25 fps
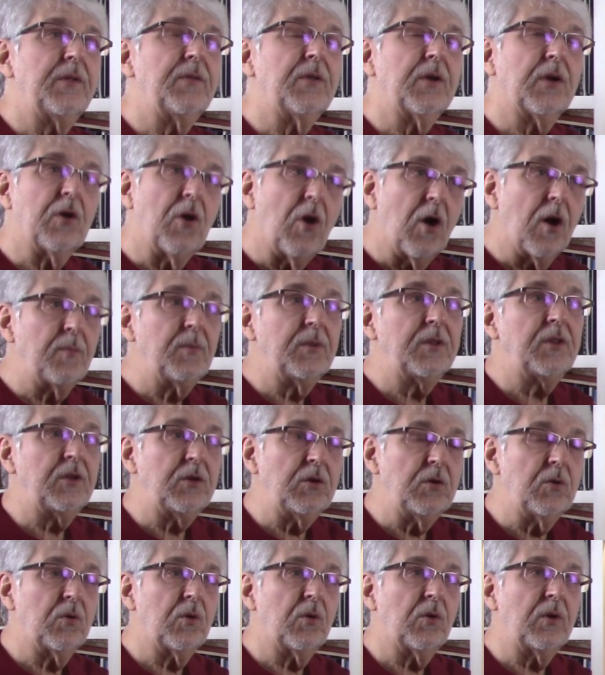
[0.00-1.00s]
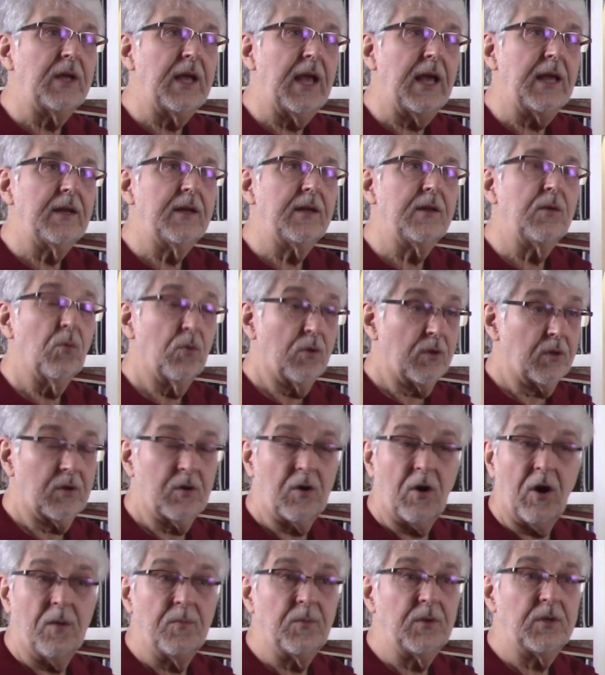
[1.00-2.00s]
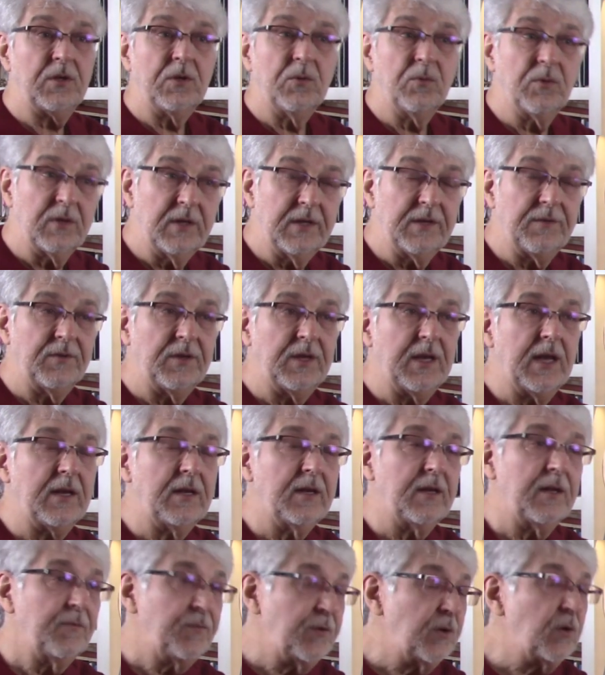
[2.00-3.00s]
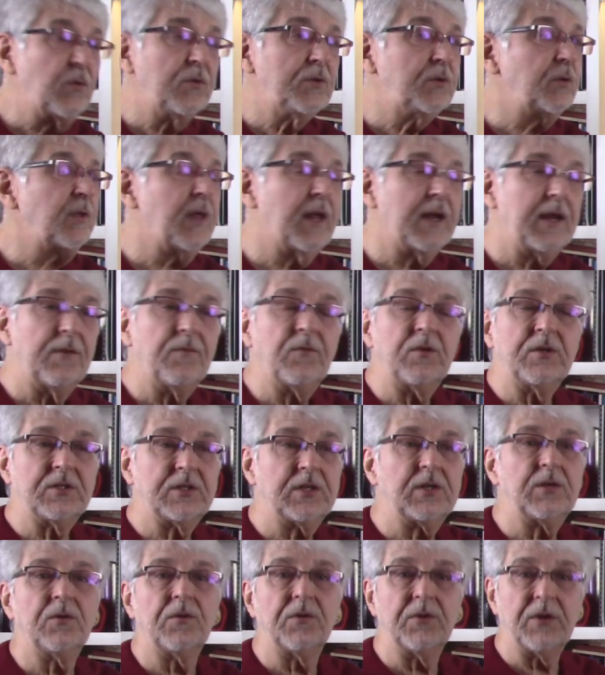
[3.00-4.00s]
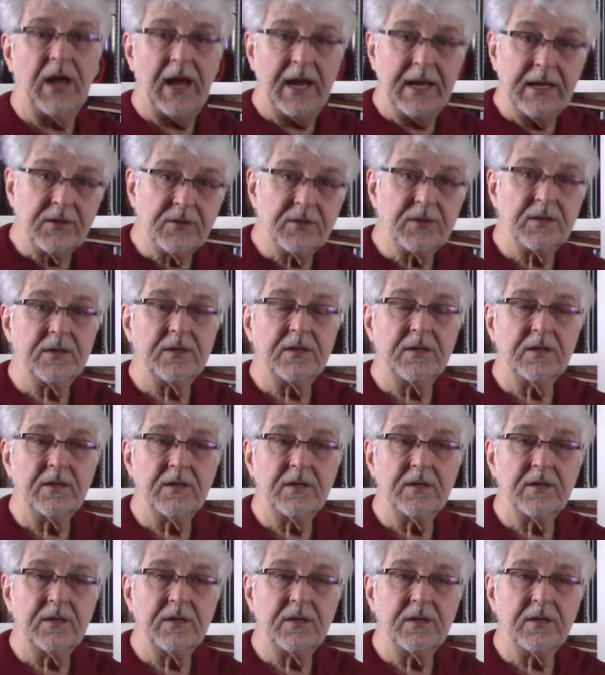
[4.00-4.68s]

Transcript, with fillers: and the karma that you created or the karma you alleviated, if you don't do that every single night,